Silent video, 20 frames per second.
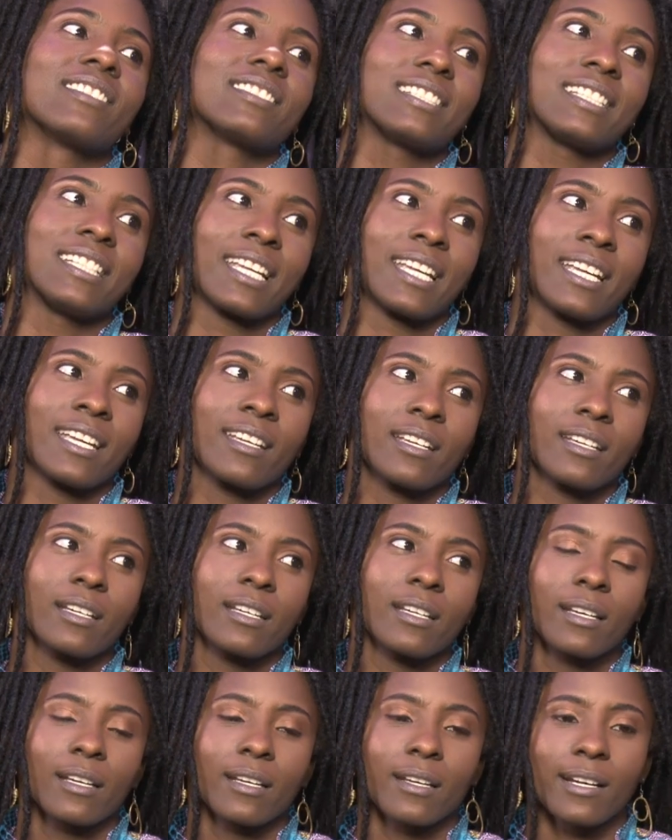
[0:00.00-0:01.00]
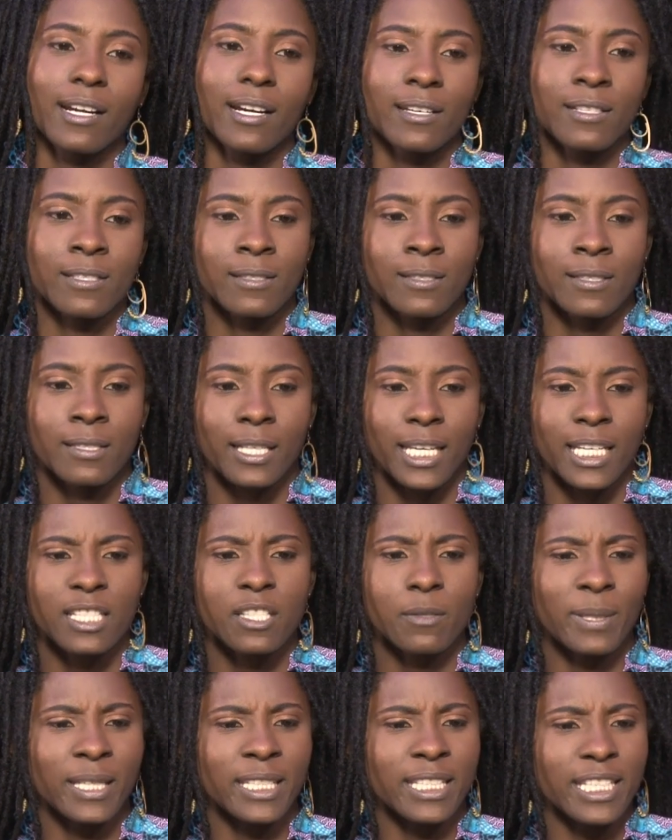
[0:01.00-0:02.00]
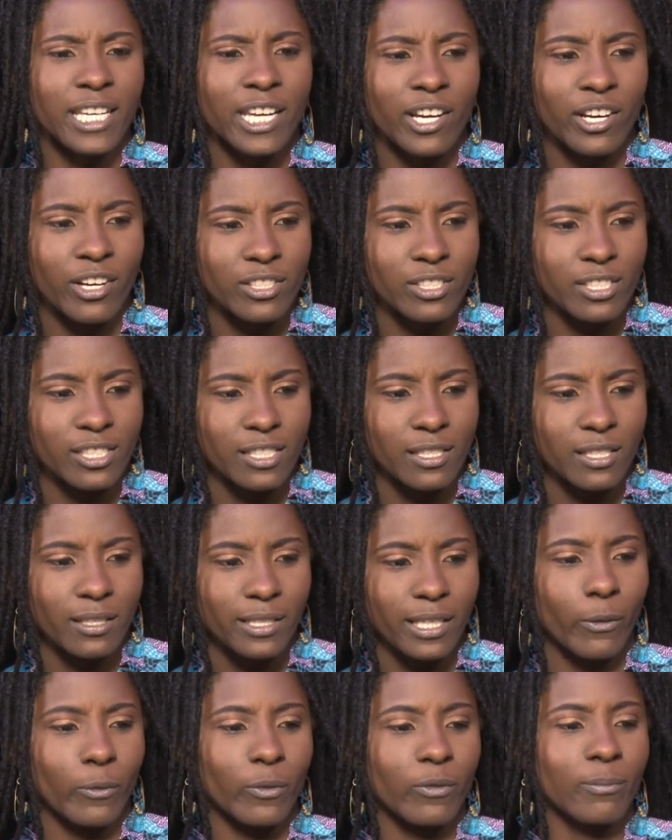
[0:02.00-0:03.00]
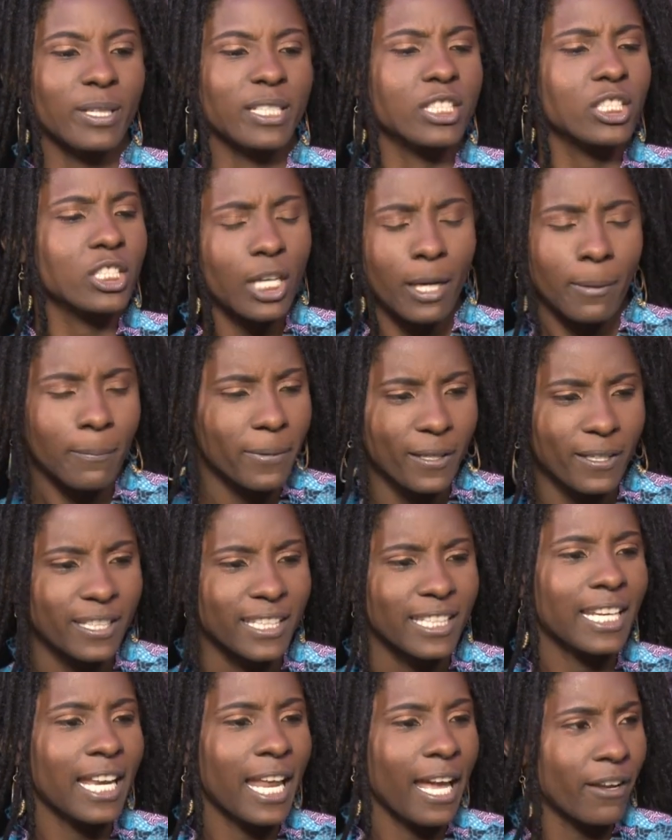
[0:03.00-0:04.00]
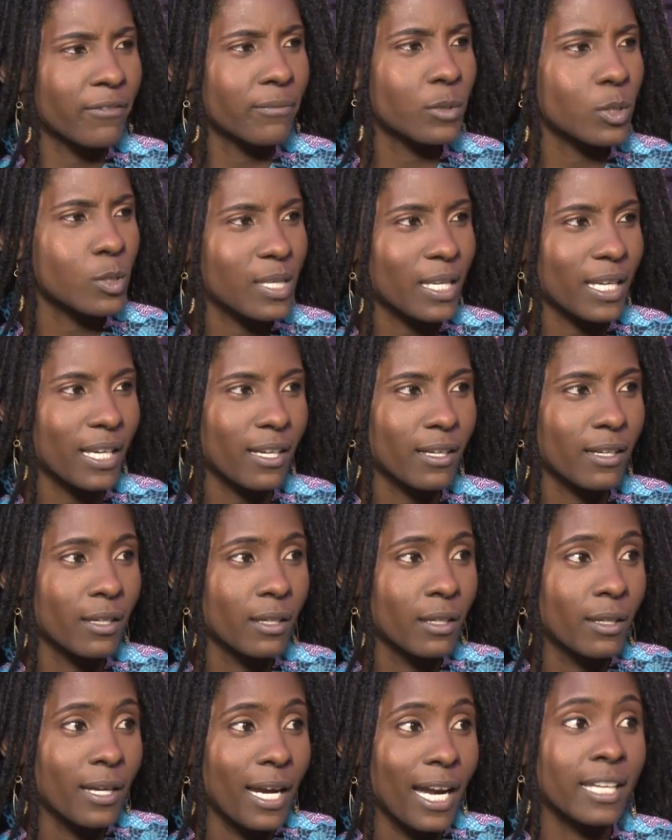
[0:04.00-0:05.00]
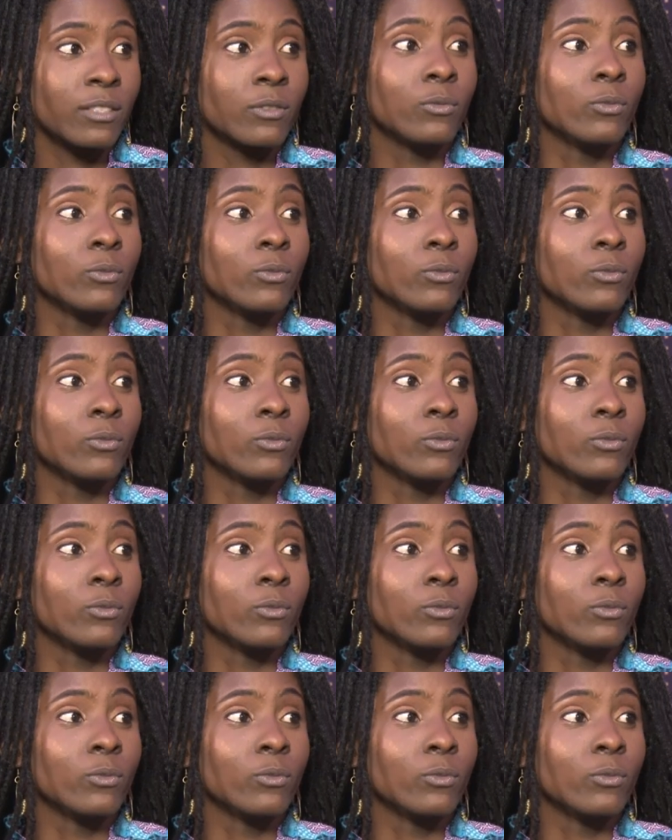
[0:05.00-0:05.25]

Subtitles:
thing, eh? Because it's been years that we've been championing live music. And